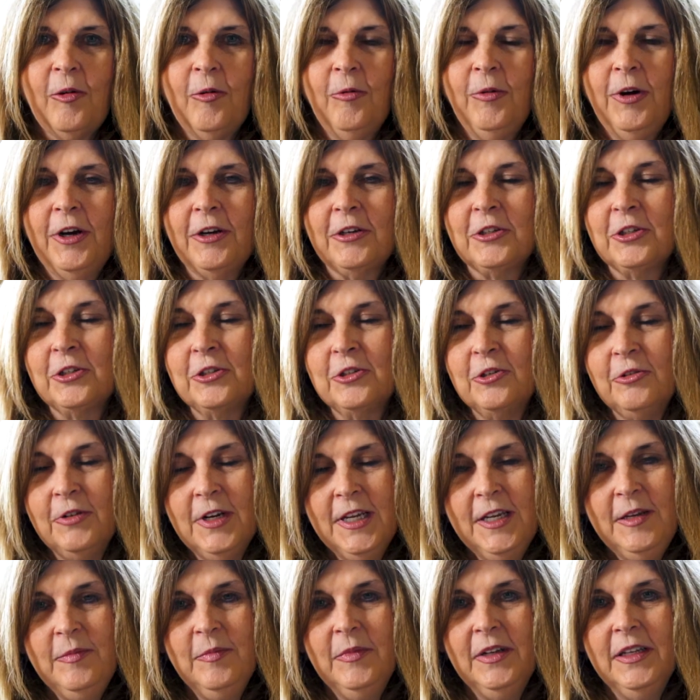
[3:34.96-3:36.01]
We're
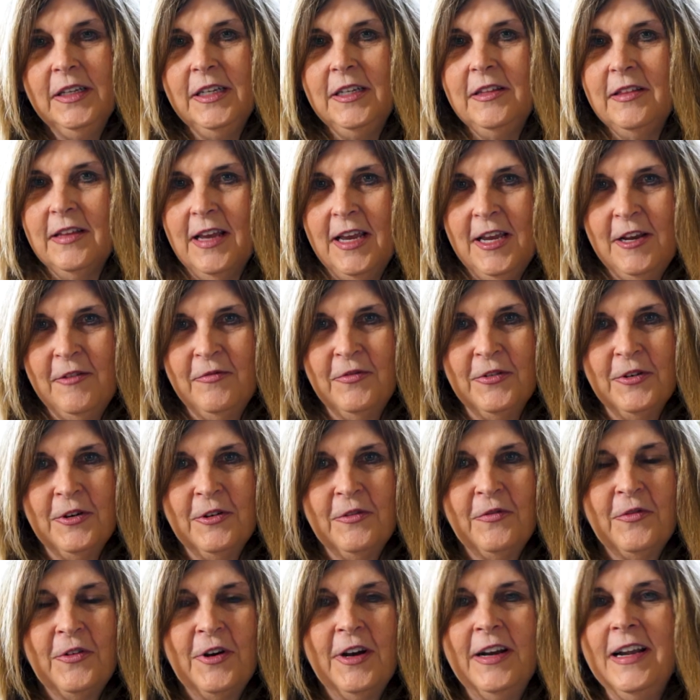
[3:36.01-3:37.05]
extremely
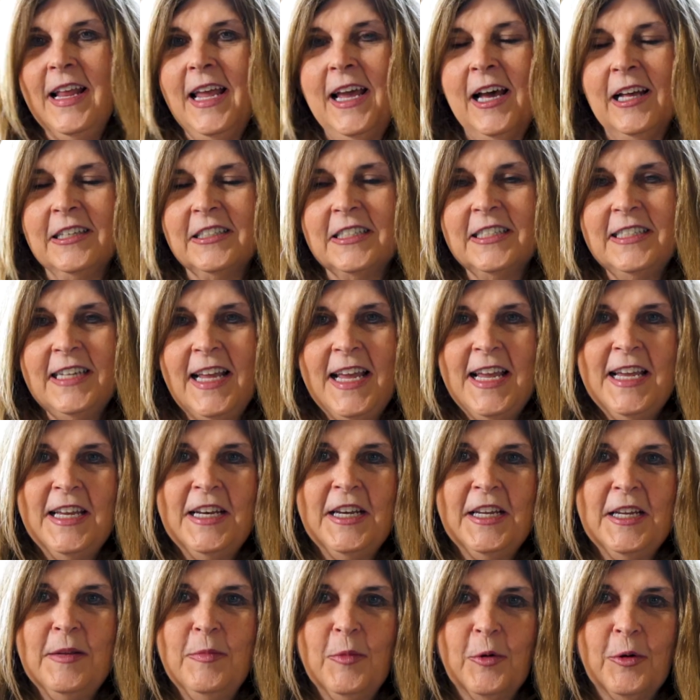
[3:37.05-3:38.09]
thankful for an
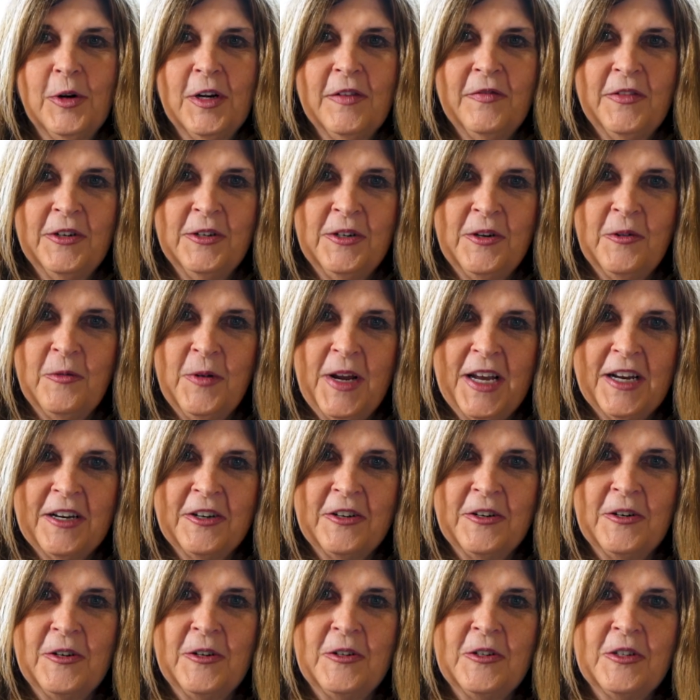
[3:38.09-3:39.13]
outstanding board of our
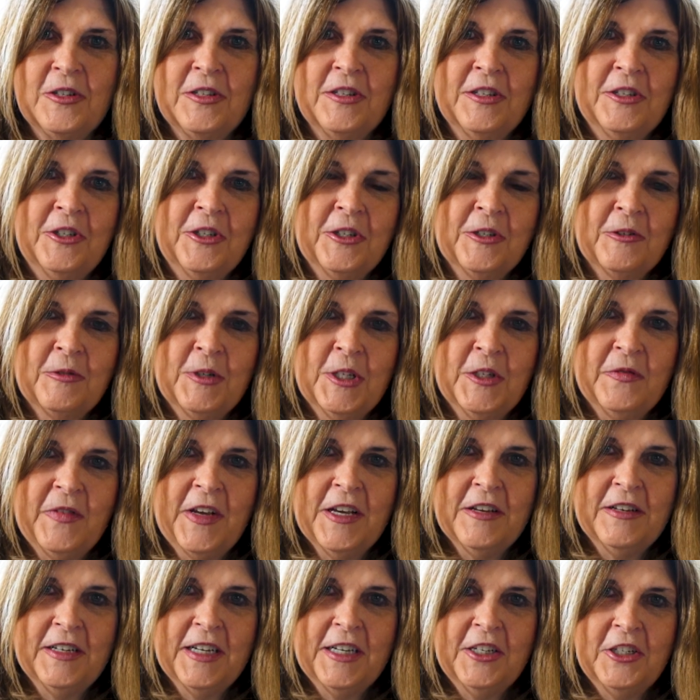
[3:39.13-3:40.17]
directors, the Children's
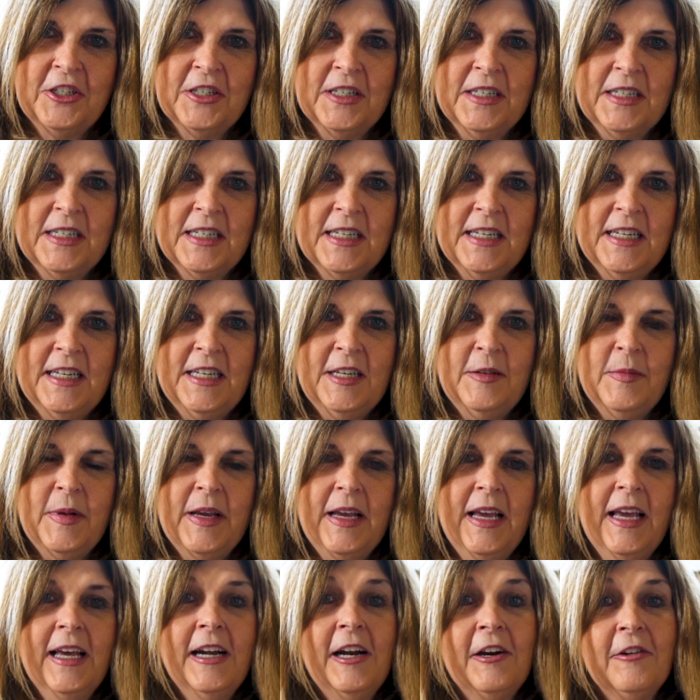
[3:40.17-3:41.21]
Foundation team,
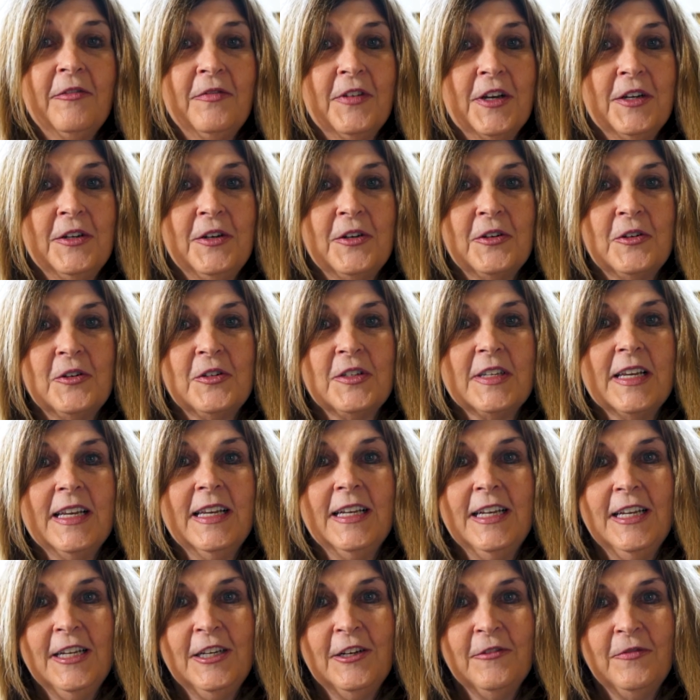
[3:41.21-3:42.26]
and our funders
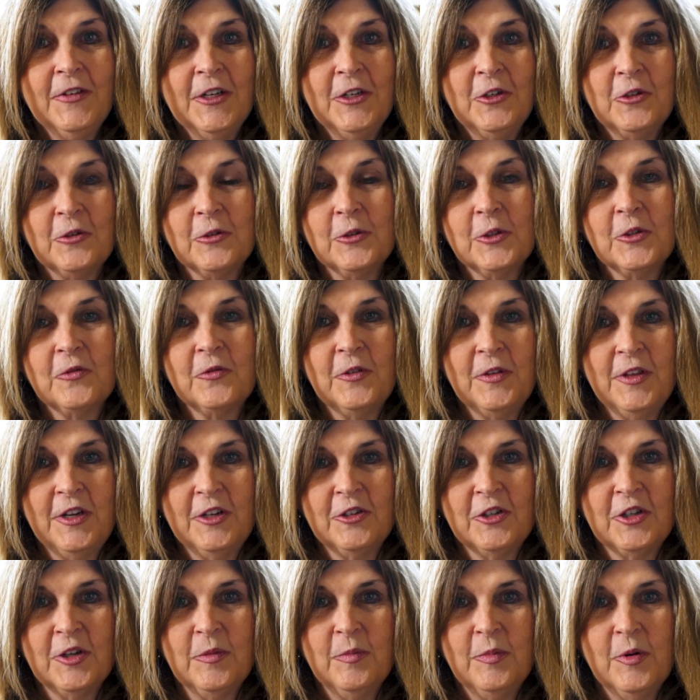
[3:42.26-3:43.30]
and individuals for
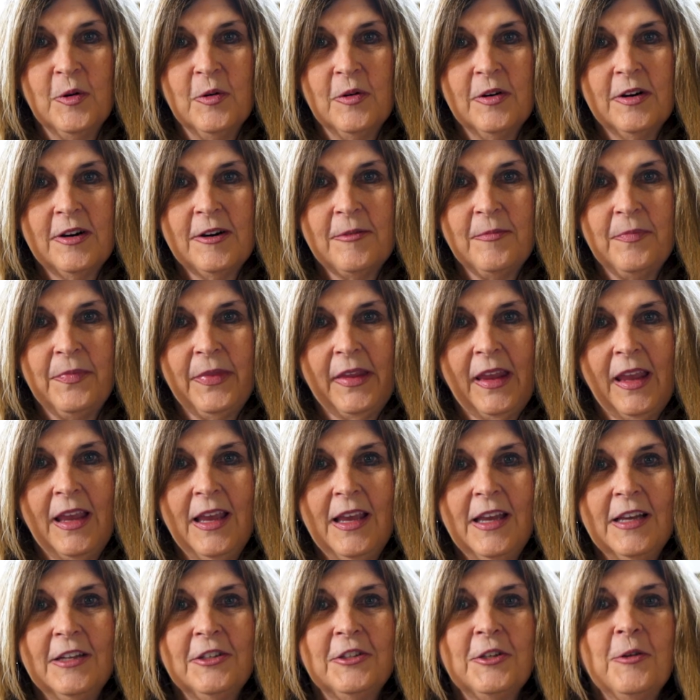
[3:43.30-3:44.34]
their support.
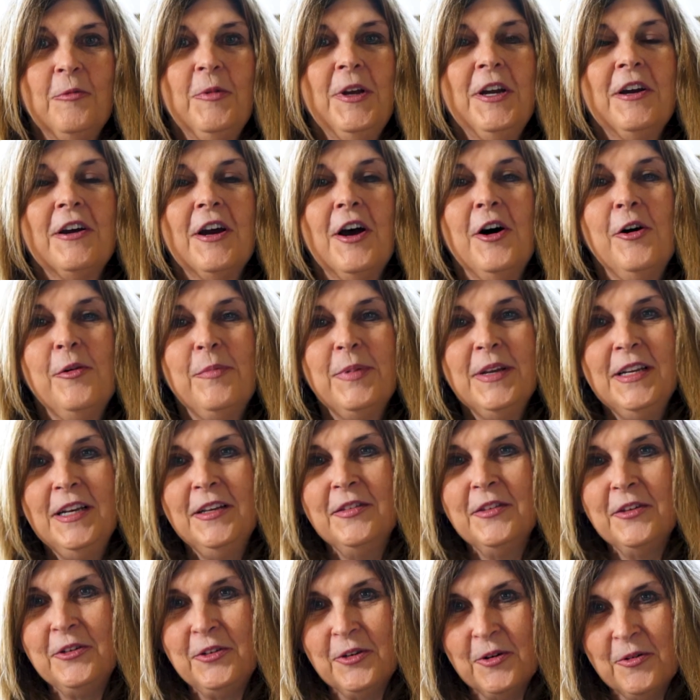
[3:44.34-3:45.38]
So we are
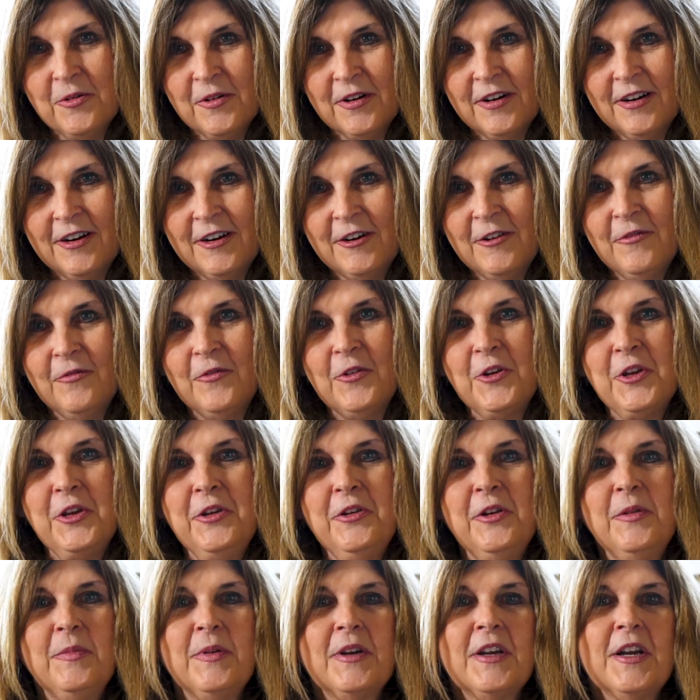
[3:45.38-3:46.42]
opening the door for
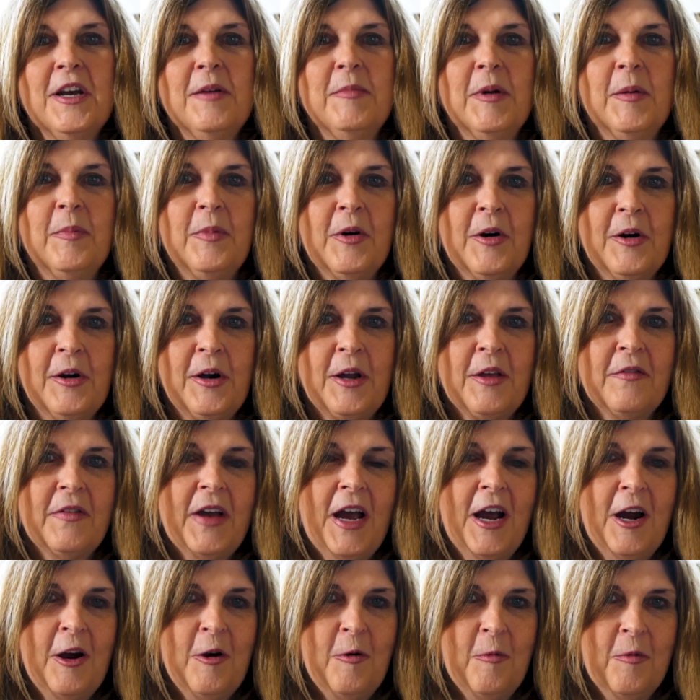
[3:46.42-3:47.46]
you to become a part of
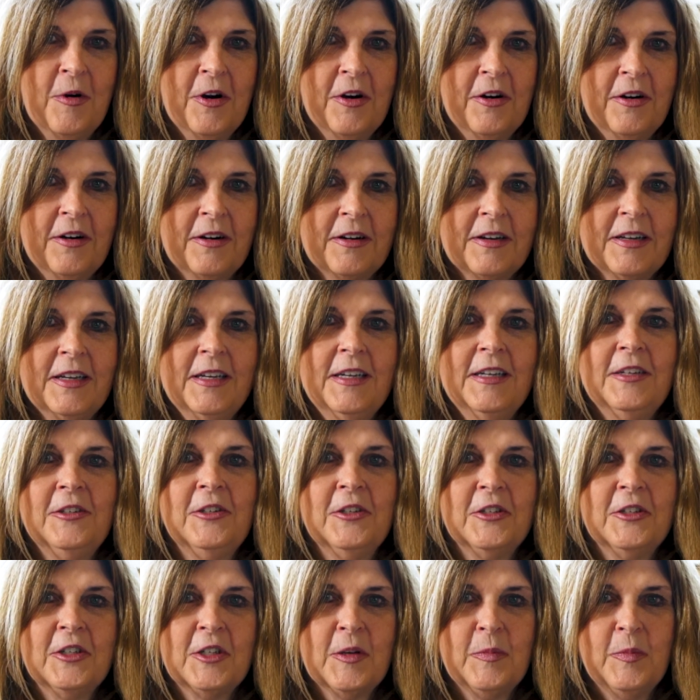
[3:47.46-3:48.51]
our work
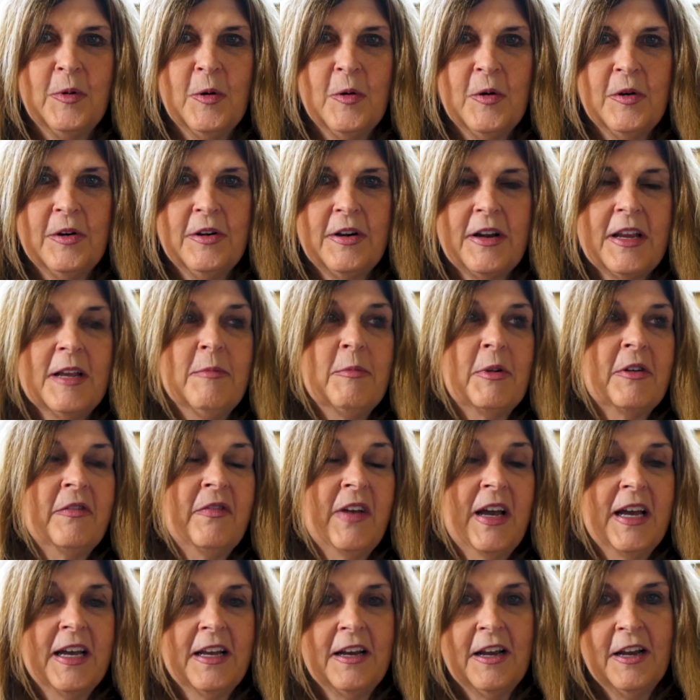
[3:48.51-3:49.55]
to support and
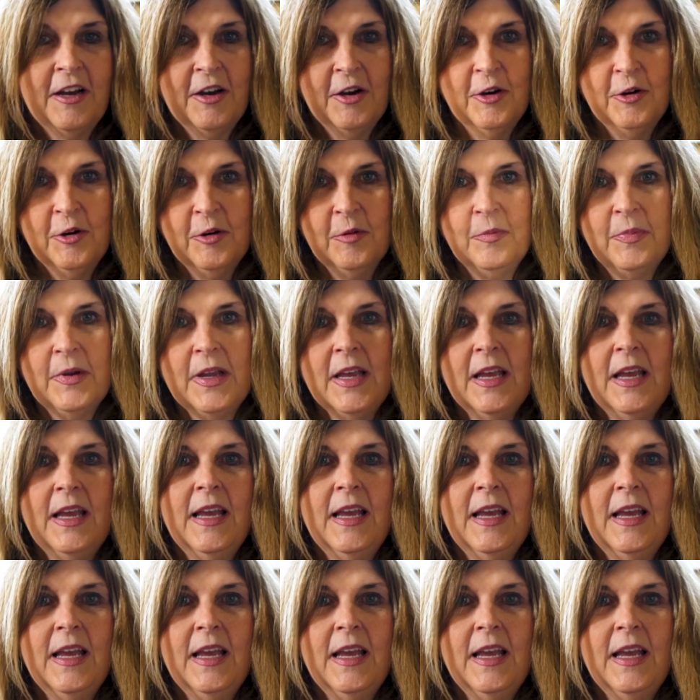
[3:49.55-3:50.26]
provide hope